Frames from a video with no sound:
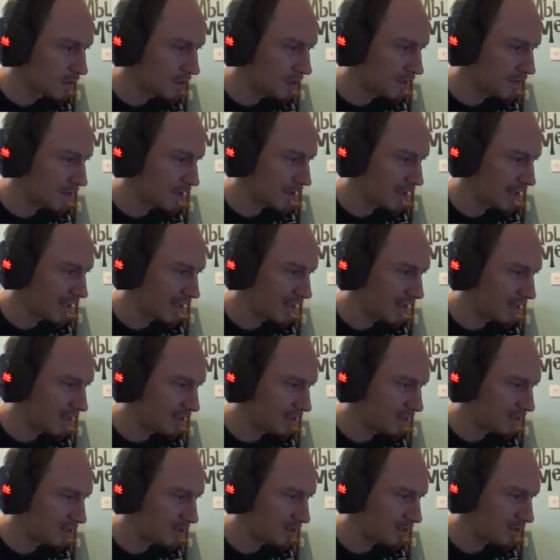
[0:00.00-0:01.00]
if I can get it
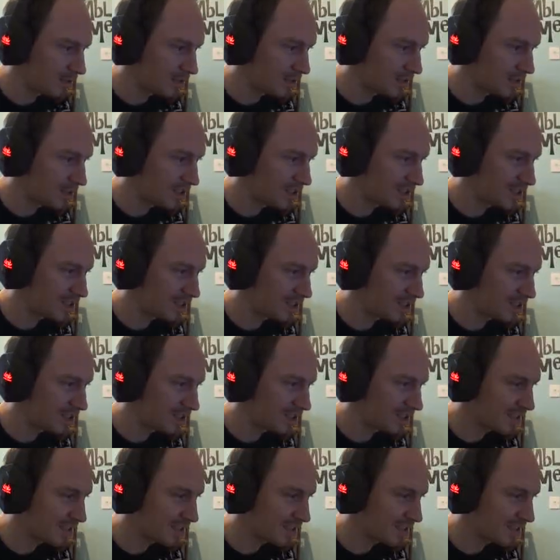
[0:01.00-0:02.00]
to just sort of
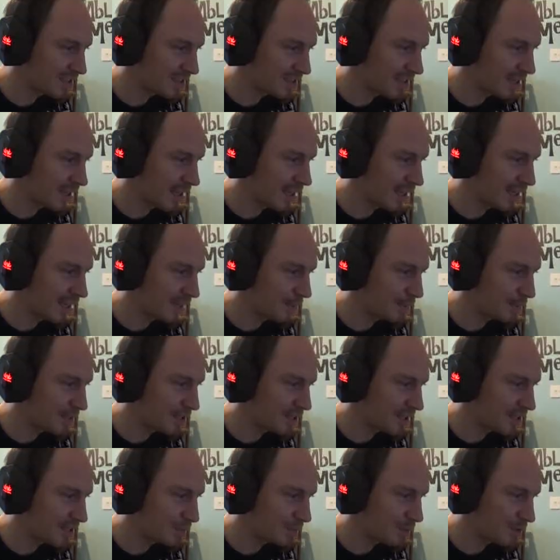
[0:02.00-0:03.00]
11%
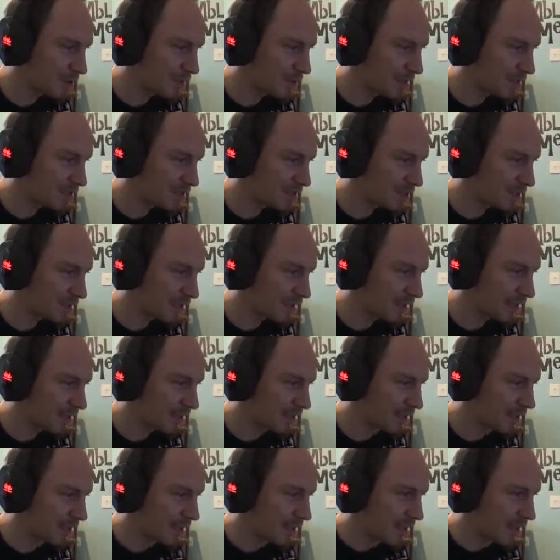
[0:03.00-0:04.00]
is probably the best I'm going to get
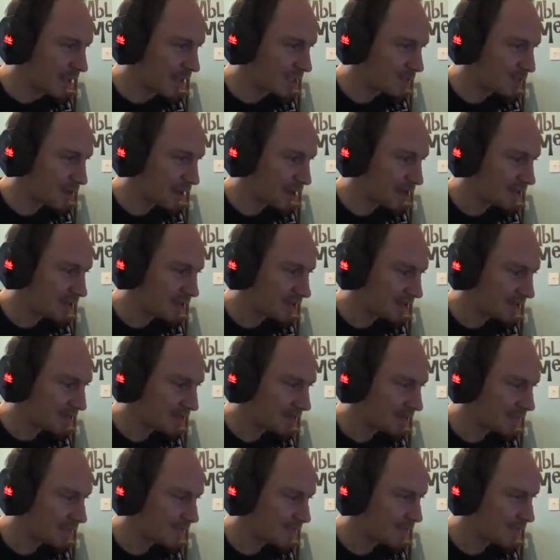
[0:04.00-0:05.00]
as we enter the
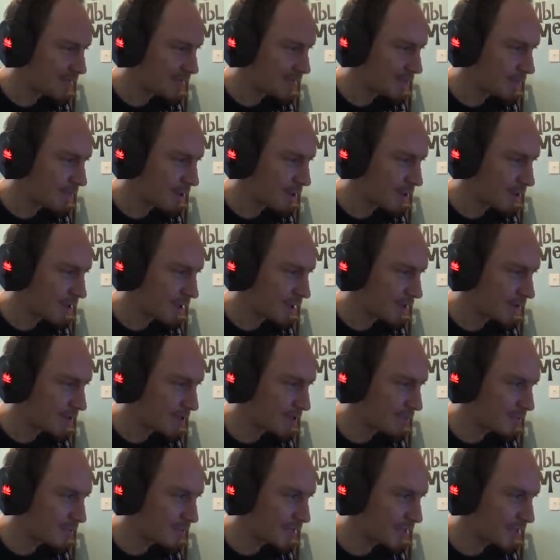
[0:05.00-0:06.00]
15-mile-an-hour
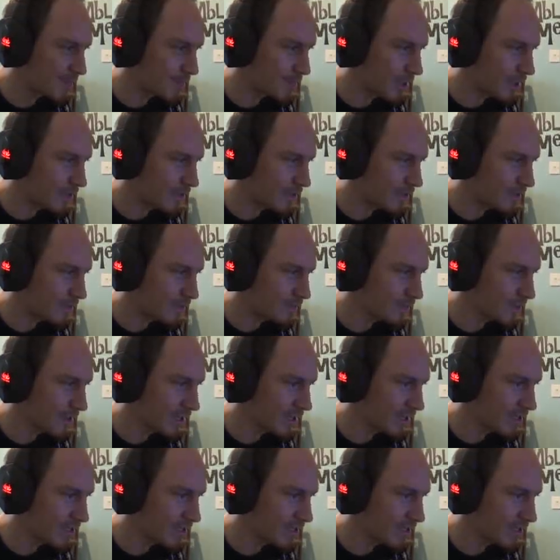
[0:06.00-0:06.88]
speed limit over this really